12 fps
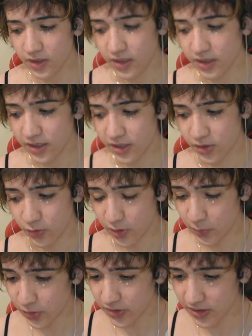So I
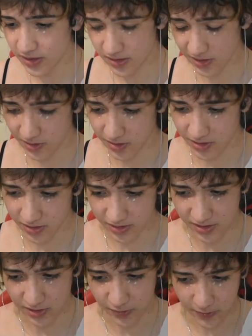put the concealer on.
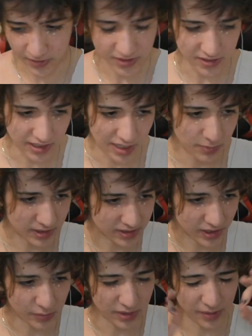That's the first step because it's
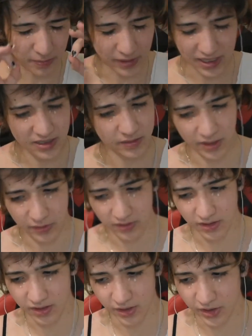going to be the base of
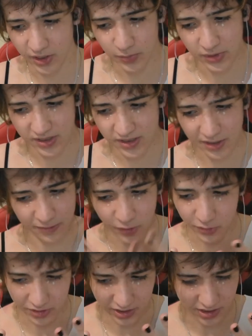everything. I'm going to put stuff
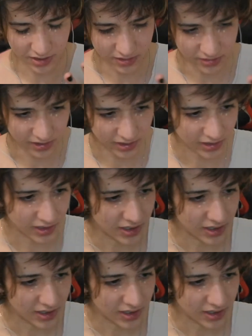over it, right?